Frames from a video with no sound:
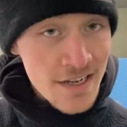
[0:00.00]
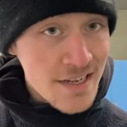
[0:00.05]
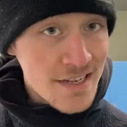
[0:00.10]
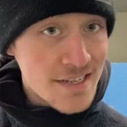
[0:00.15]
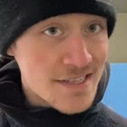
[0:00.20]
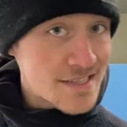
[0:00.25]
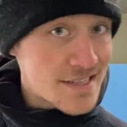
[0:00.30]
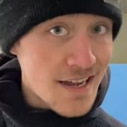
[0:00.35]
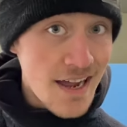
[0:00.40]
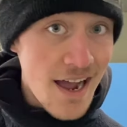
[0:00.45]

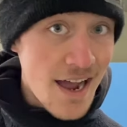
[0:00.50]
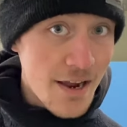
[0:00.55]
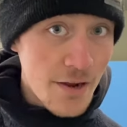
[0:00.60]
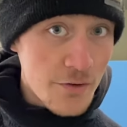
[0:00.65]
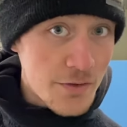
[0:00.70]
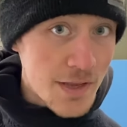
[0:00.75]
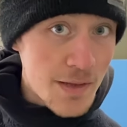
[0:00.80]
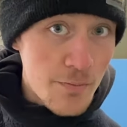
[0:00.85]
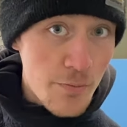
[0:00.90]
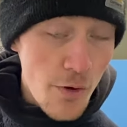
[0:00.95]
because I
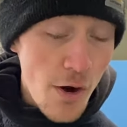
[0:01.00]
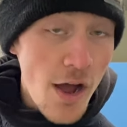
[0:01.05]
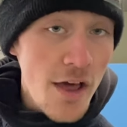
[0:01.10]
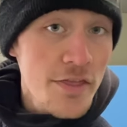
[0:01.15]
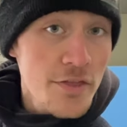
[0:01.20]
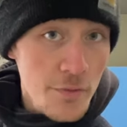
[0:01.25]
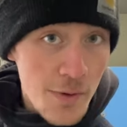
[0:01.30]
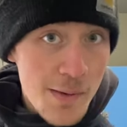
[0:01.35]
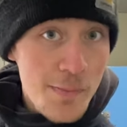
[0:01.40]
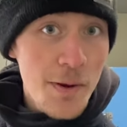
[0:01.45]
only brought
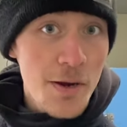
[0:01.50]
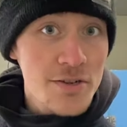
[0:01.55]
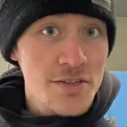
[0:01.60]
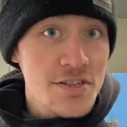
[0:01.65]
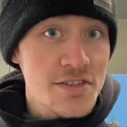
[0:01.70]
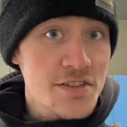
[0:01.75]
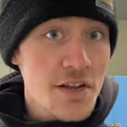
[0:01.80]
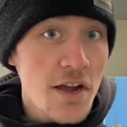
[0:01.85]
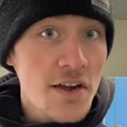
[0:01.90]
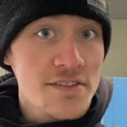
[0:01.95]
three pairs
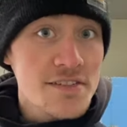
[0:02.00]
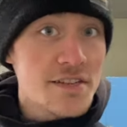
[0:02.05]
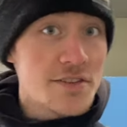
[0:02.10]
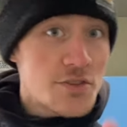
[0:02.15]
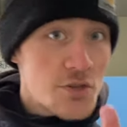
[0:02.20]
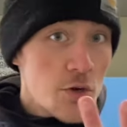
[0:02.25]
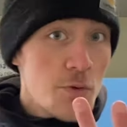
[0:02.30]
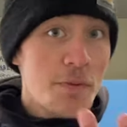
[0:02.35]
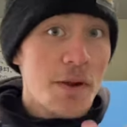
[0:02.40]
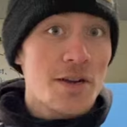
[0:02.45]
of socks and
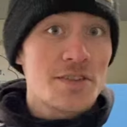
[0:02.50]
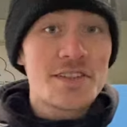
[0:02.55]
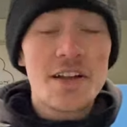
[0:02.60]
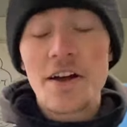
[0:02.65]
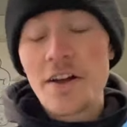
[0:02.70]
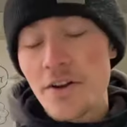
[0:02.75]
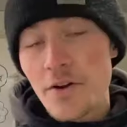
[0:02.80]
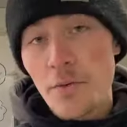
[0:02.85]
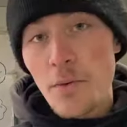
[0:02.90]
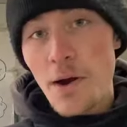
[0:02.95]
two pairs of
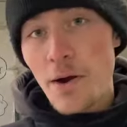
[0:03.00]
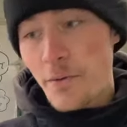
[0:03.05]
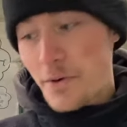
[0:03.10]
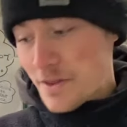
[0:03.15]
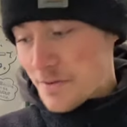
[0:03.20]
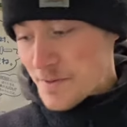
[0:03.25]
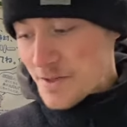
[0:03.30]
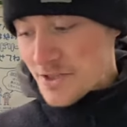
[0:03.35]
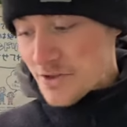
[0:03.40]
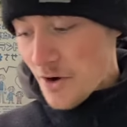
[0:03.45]
underwear
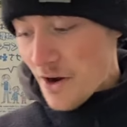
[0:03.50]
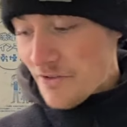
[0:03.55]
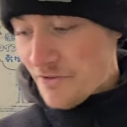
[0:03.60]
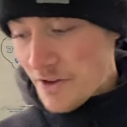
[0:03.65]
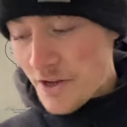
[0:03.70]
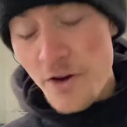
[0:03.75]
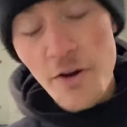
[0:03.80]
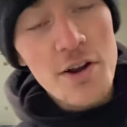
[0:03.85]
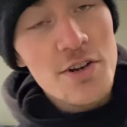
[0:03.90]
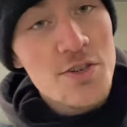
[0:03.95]
with me, so I
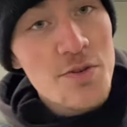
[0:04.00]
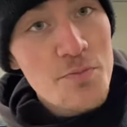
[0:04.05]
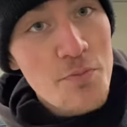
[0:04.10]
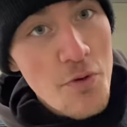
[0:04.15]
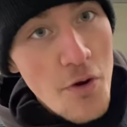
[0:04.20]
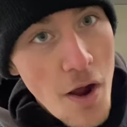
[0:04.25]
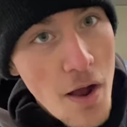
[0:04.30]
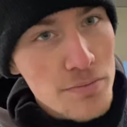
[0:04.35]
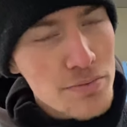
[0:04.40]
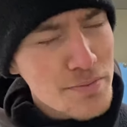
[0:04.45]
figure I should
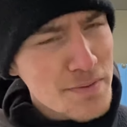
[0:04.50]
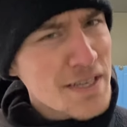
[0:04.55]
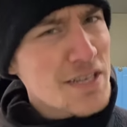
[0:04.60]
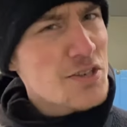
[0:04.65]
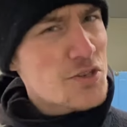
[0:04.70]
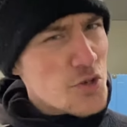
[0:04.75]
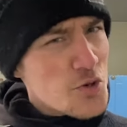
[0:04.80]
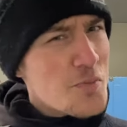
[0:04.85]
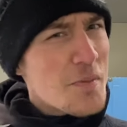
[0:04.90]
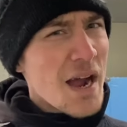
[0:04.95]
probably
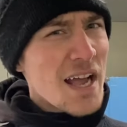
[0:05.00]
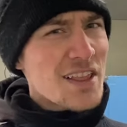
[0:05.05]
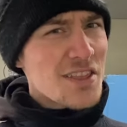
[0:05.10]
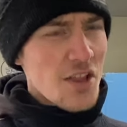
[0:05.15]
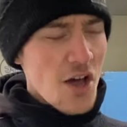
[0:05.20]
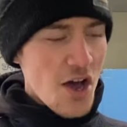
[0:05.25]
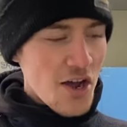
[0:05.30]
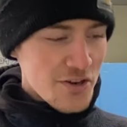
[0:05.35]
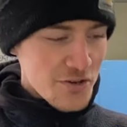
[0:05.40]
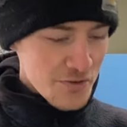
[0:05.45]
do my
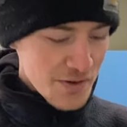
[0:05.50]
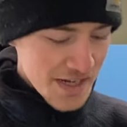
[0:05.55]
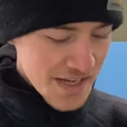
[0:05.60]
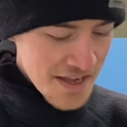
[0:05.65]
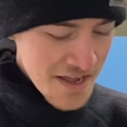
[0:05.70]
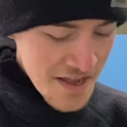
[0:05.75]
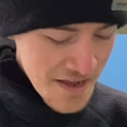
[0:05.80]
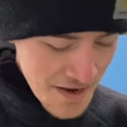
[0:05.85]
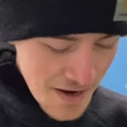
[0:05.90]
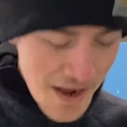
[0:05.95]
laundry
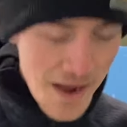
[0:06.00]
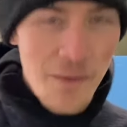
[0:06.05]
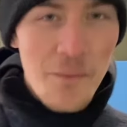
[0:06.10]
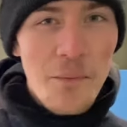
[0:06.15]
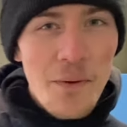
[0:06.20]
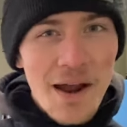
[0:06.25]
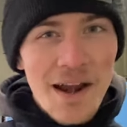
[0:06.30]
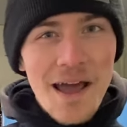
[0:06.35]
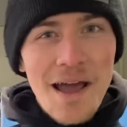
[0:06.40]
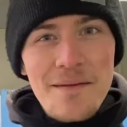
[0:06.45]
uh,
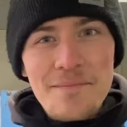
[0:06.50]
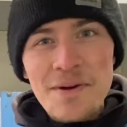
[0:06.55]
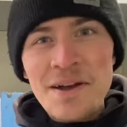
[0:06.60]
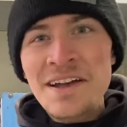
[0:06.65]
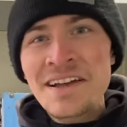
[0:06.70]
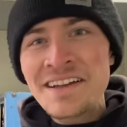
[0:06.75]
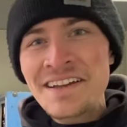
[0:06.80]
when I'm